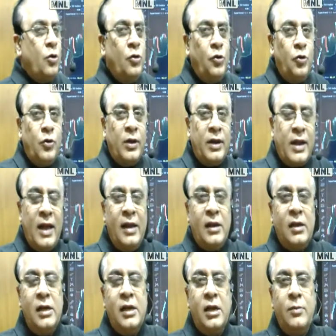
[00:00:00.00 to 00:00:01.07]
also you can
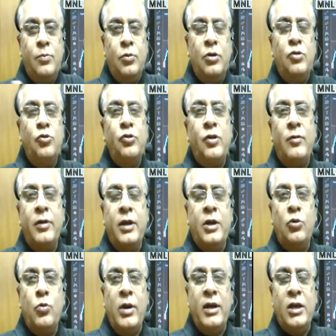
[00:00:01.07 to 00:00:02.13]
calculate and put 270,
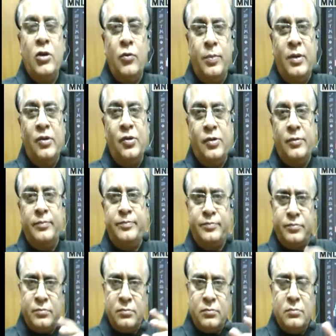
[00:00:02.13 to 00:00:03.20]
280 rupees
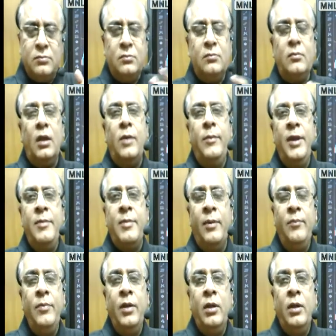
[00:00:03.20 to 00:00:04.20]
minimum.